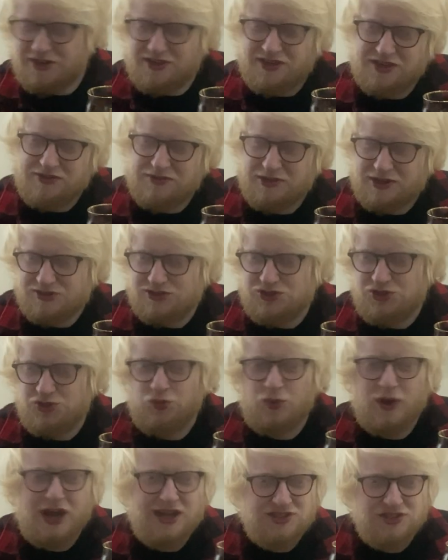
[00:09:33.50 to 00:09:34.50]
like a
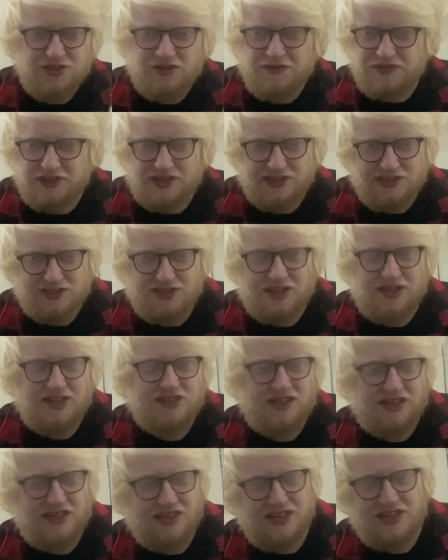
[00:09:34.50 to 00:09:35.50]
twat off like
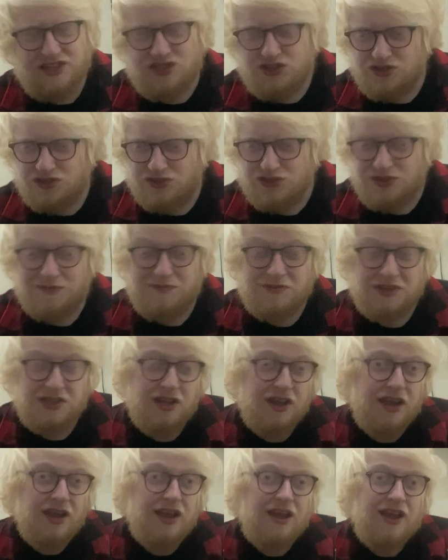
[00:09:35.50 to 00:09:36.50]
Saturday Kitchen or something.
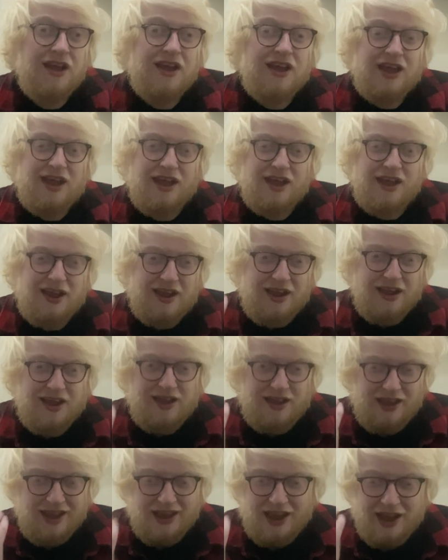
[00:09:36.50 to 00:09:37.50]

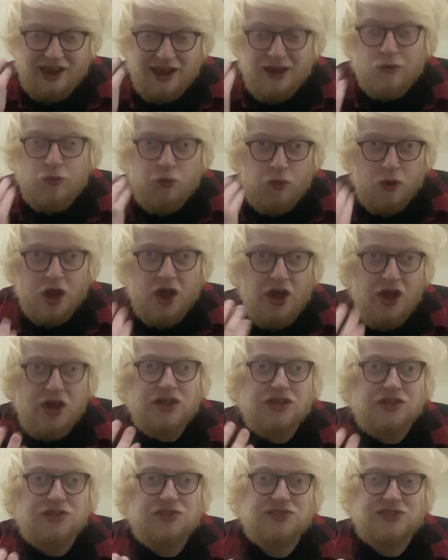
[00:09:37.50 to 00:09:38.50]
It
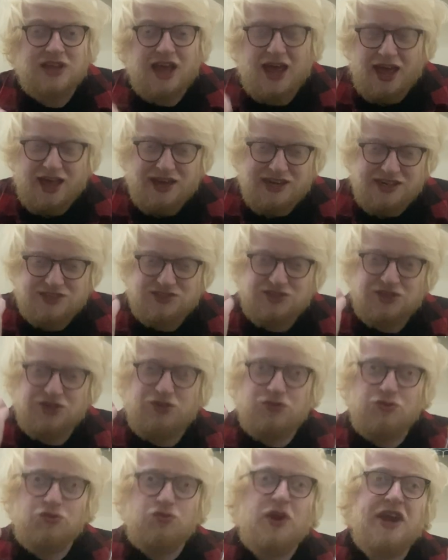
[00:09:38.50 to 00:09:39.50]
works, and it's a
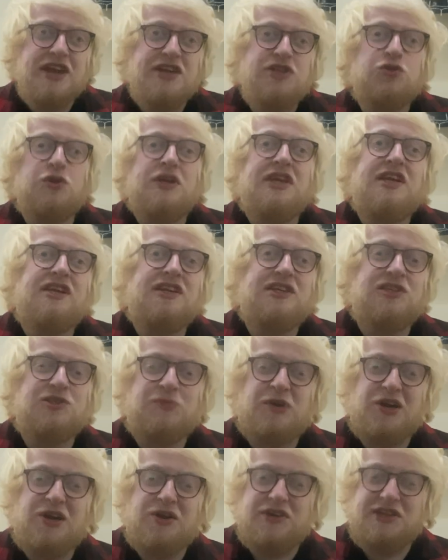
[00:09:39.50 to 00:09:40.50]
great drinking
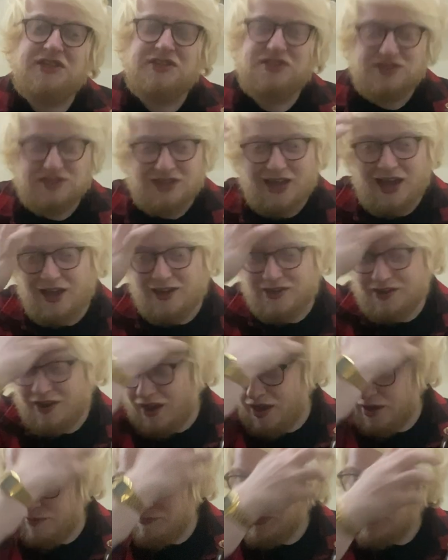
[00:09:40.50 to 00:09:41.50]
experience, and
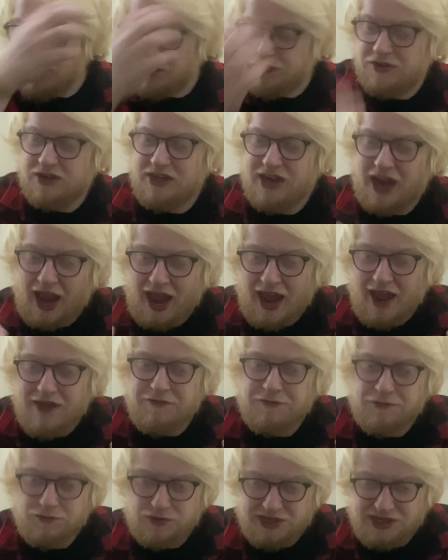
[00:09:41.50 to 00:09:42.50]
I'm loving
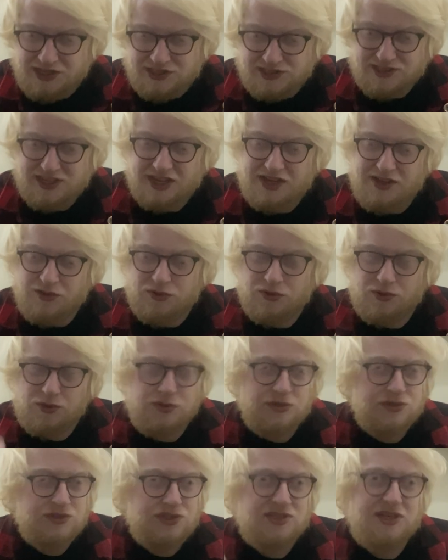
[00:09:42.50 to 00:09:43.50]
every single
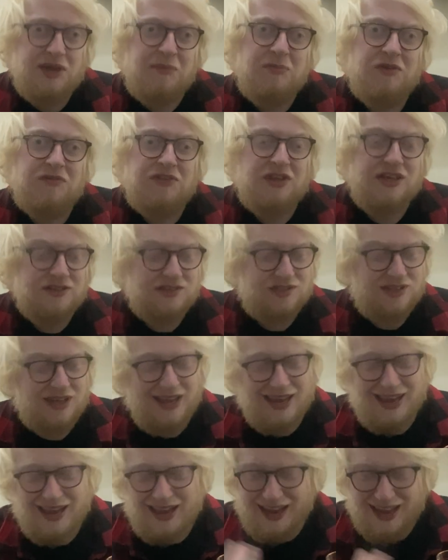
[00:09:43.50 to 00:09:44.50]
sip of this.
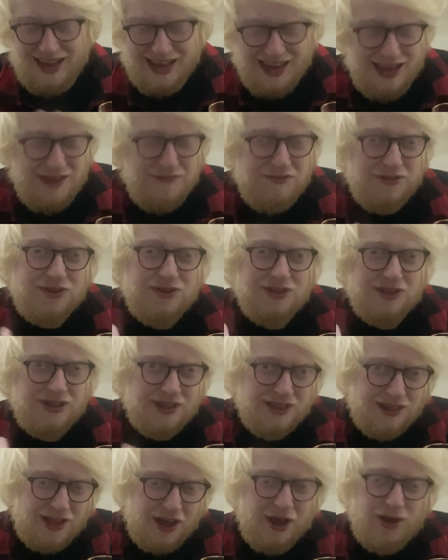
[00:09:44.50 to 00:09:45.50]
Even
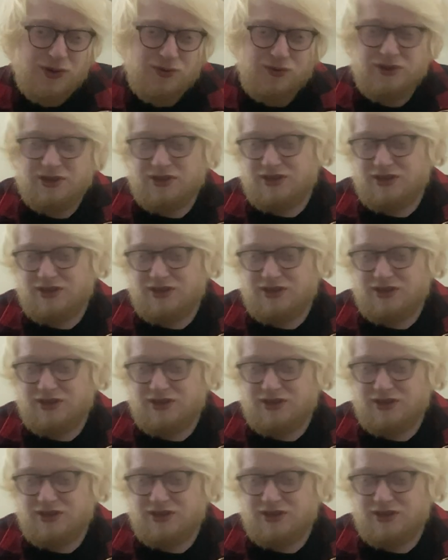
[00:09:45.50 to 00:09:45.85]
though